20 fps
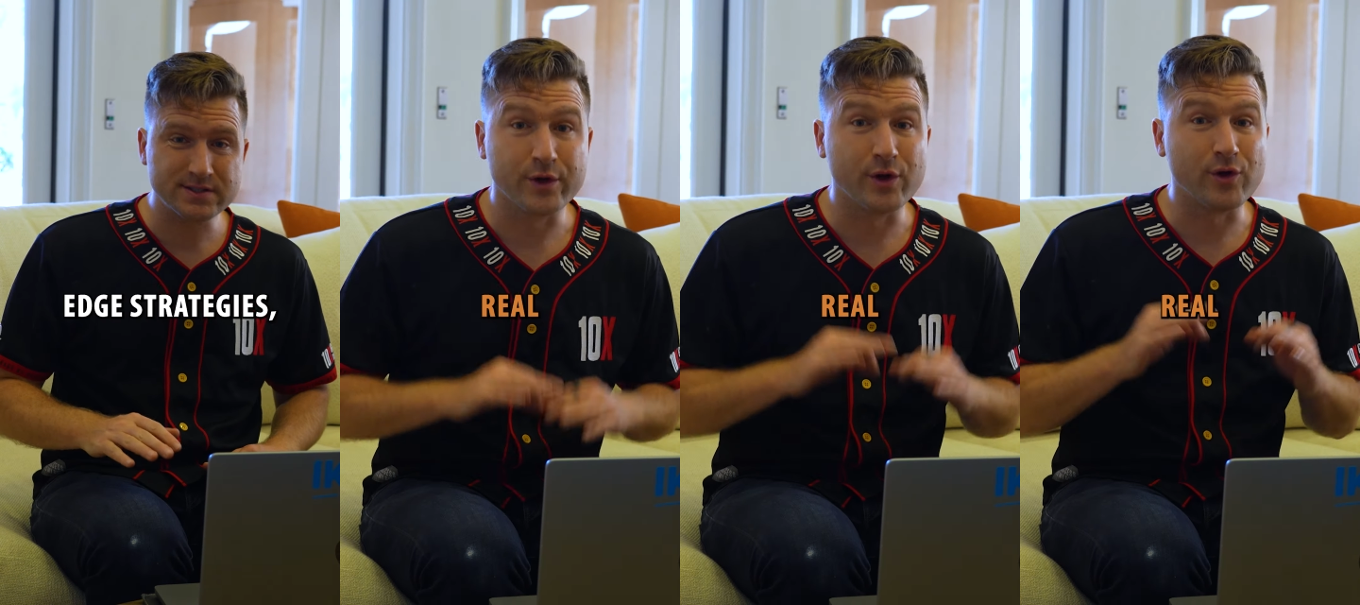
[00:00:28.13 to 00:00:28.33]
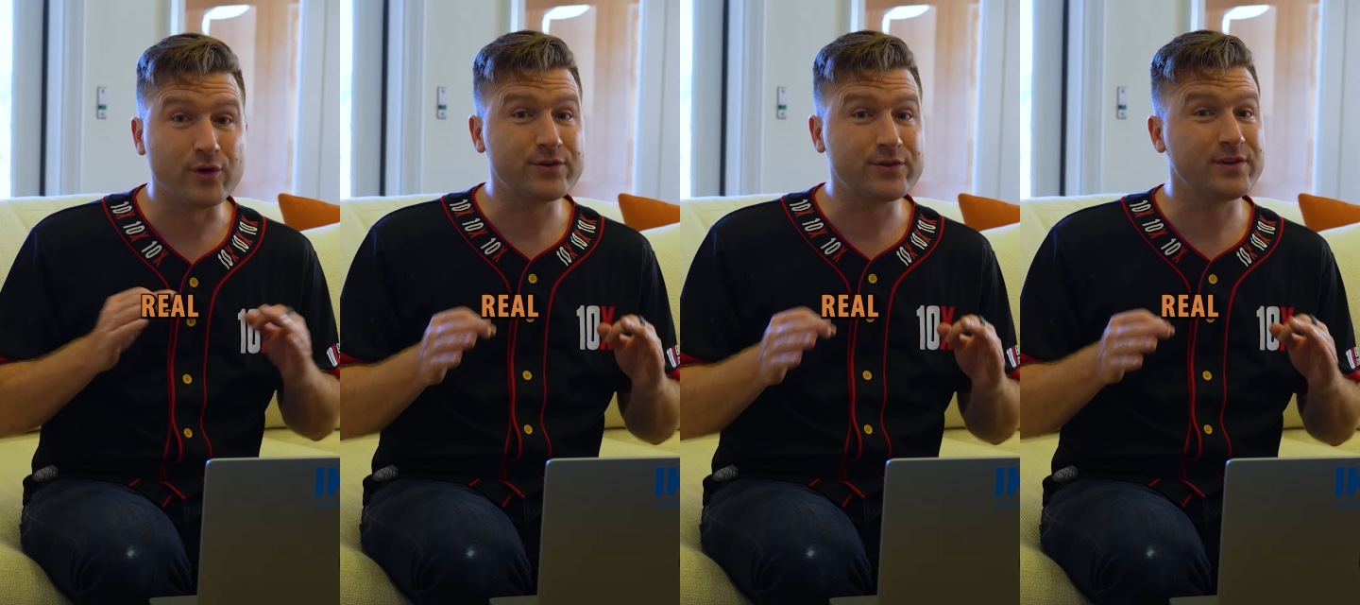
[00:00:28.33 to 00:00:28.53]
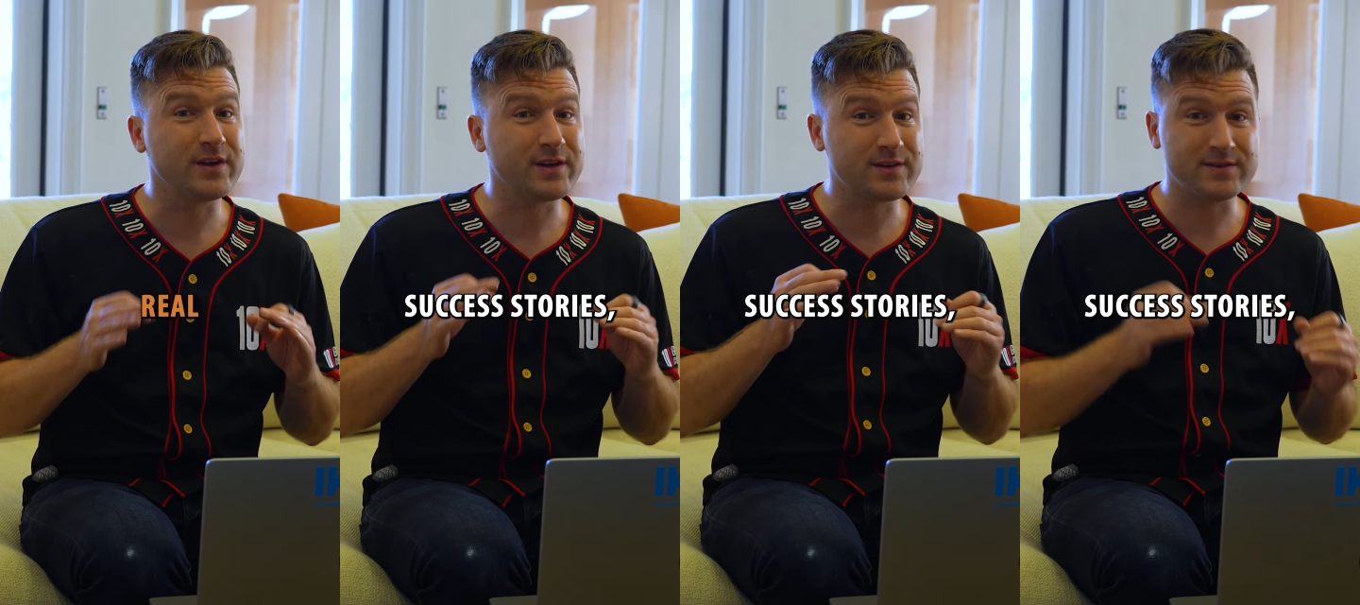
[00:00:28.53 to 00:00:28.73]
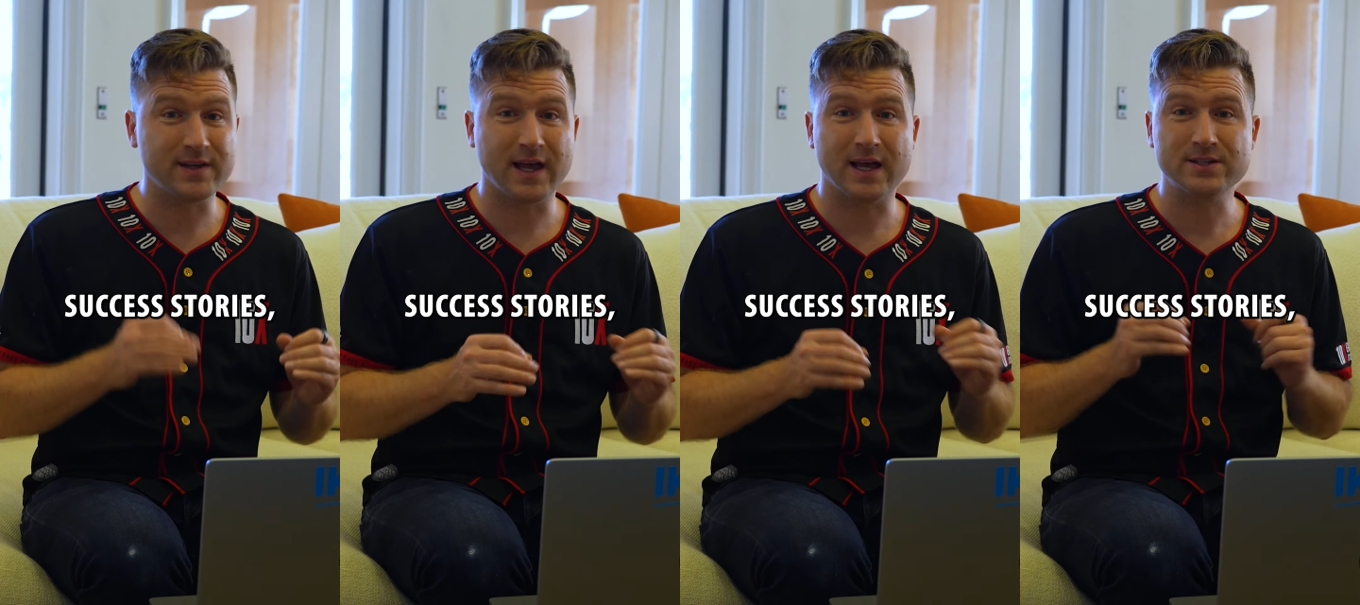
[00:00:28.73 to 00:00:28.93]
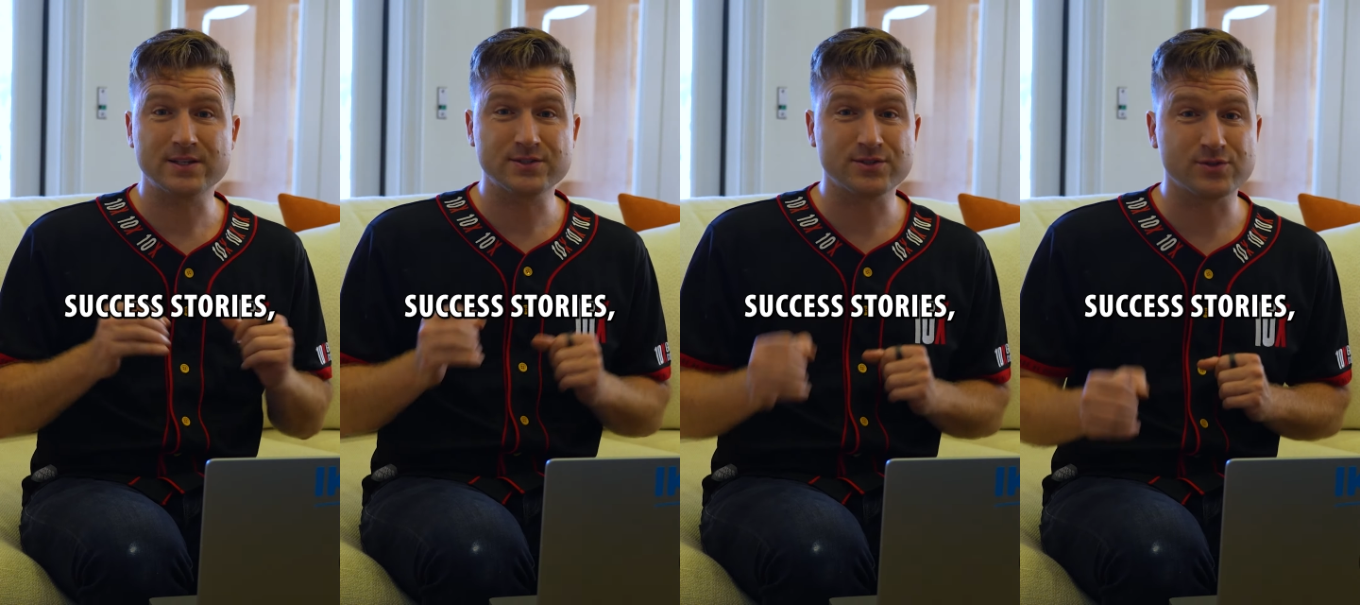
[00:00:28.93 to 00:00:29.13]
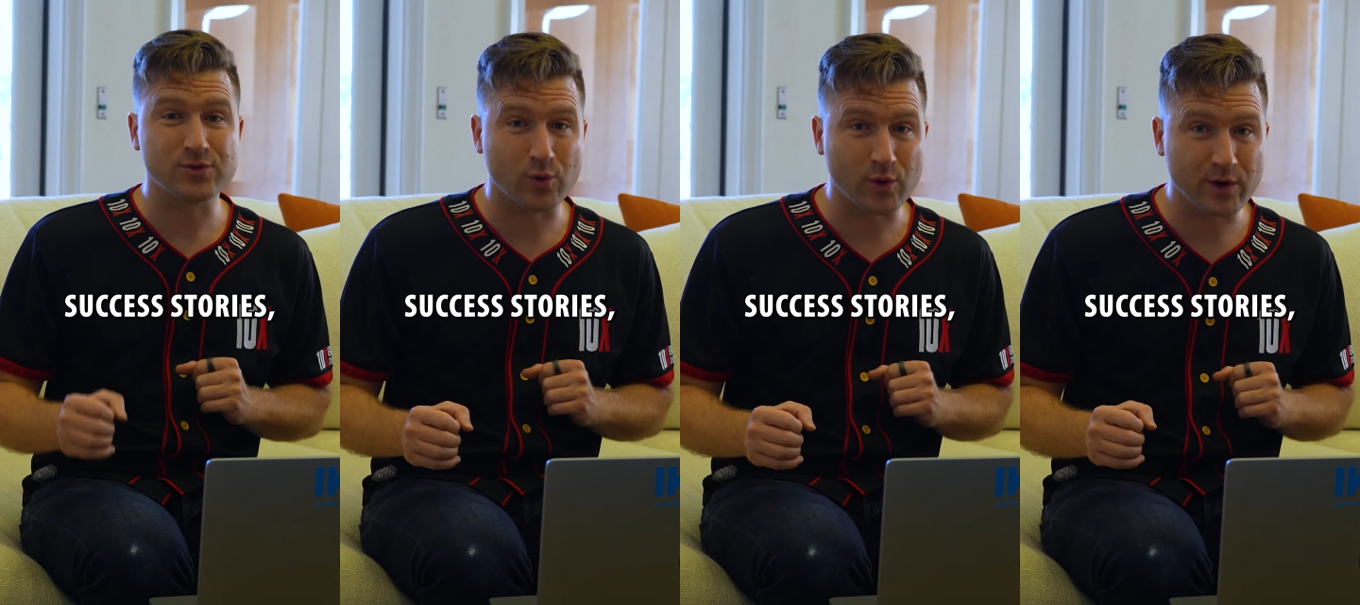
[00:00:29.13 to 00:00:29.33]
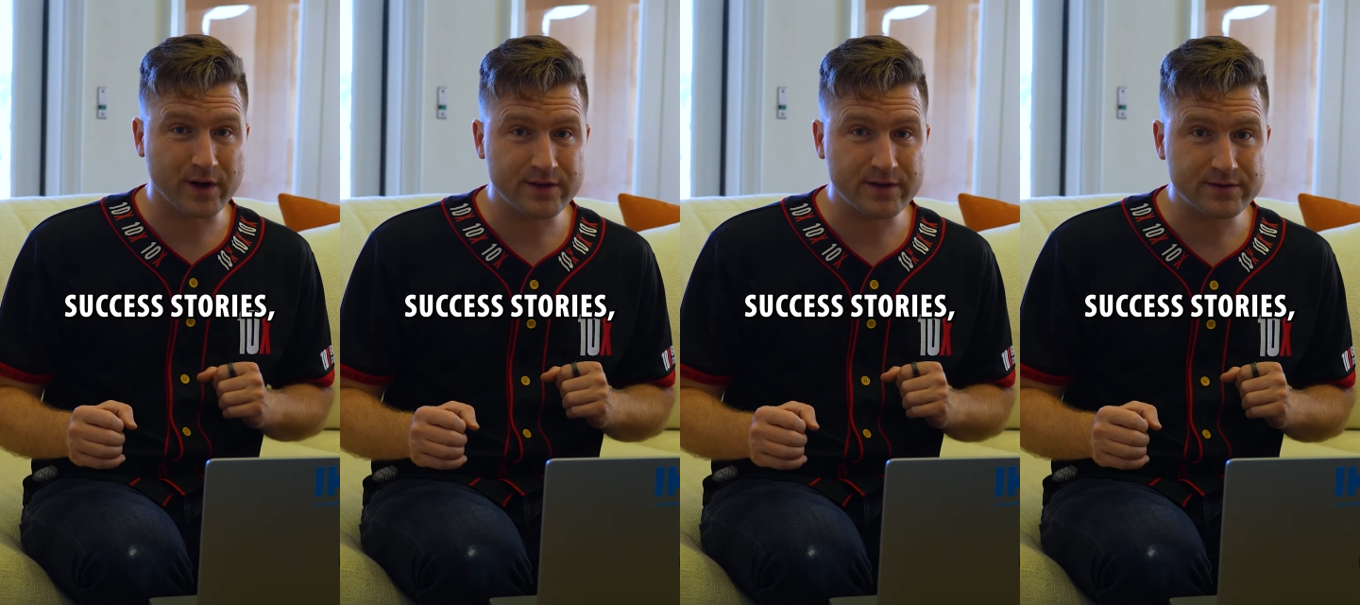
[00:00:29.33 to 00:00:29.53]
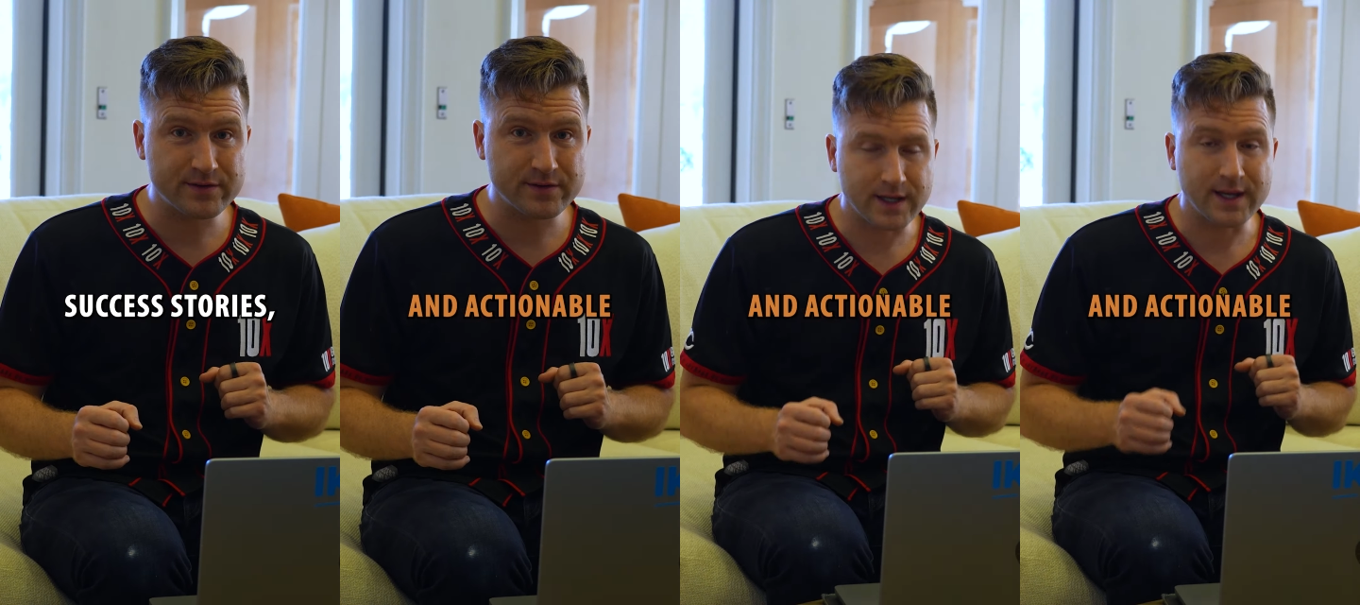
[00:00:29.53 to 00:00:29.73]
real success
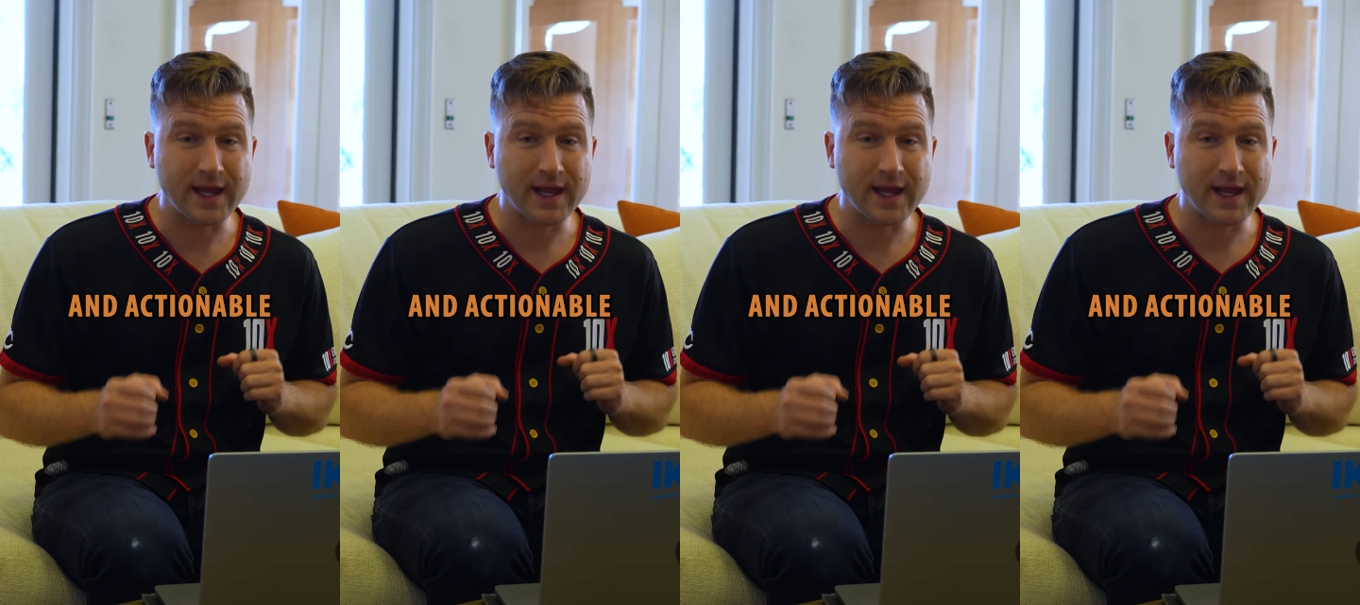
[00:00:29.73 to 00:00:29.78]
stories,